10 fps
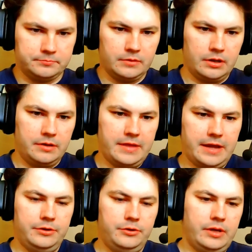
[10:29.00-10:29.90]
that you
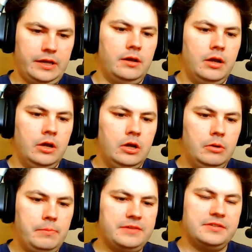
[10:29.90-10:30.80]
can
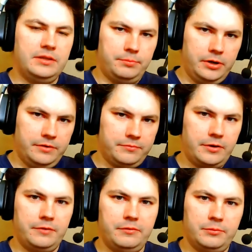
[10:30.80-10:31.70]
basically put in front
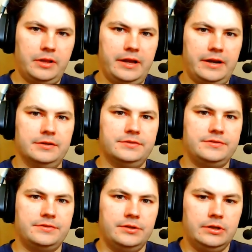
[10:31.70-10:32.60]
of your players.
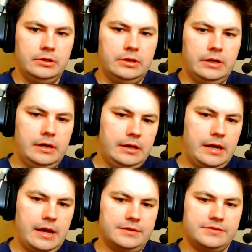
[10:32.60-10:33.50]

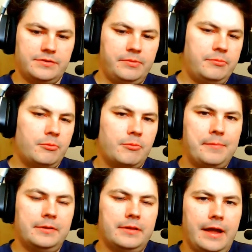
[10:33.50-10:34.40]
And some people might
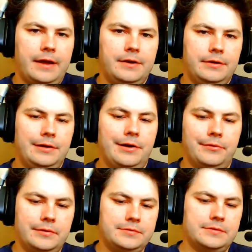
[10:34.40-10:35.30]
be like,
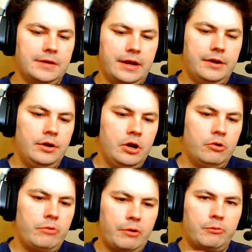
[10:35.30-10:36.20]
this is like
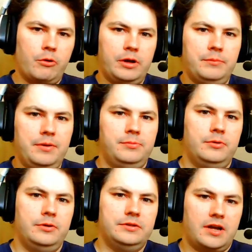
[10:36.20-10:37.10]
railroading people
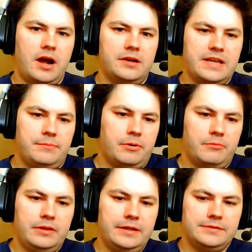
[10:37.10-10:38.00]
into content, but
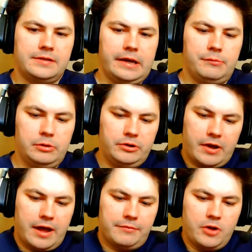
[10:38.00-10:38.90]
really it's like when you
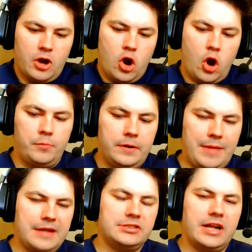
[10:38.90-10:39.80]
have open
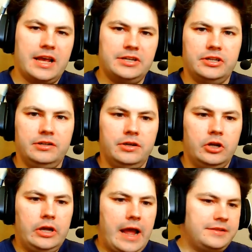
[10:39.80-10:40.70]
imagination,
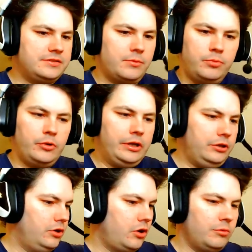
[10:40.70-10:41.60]
at some point you
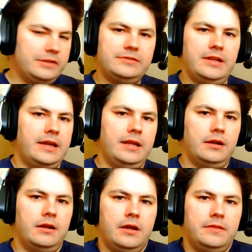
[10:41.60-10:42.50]
can always stick in
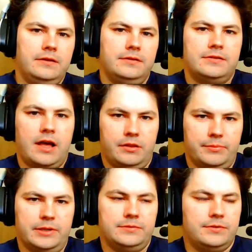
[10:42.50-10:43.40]
these
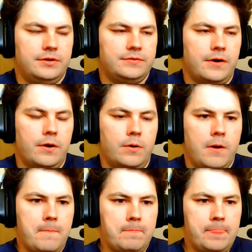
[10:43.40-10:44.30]
elements. So
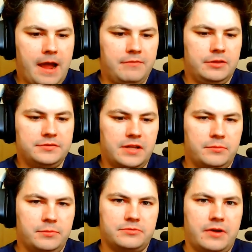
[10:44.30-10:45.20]
having those
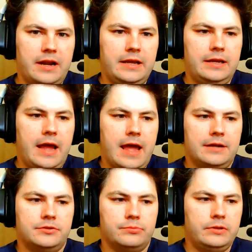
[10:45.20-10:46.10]
elements ready and
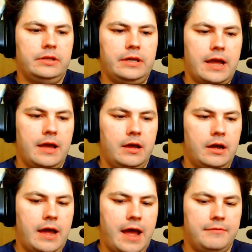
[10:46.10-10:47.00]
really
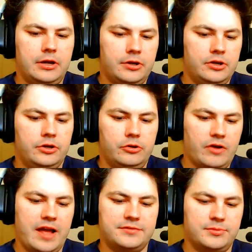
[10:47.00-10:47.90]
having a good
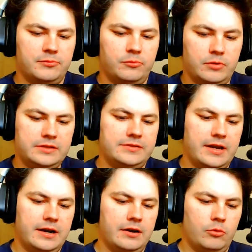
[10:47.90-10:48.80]
grasp of what's
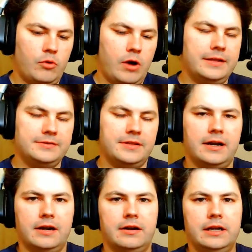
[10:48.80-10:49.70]
there and why it's
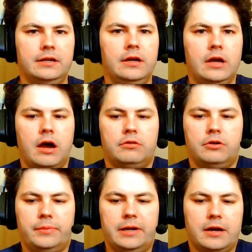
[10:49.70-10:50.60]
there and a little
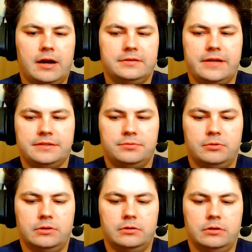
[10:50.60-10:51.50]
bit of context
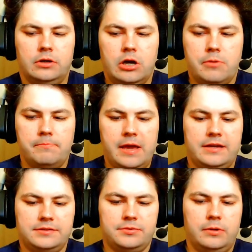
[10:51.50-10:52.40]
will make it
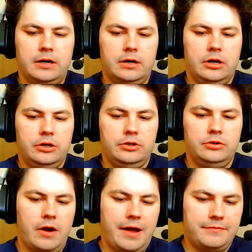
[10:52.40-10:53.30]
to where you
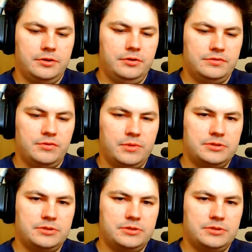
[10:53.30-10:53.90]
don't have to do so much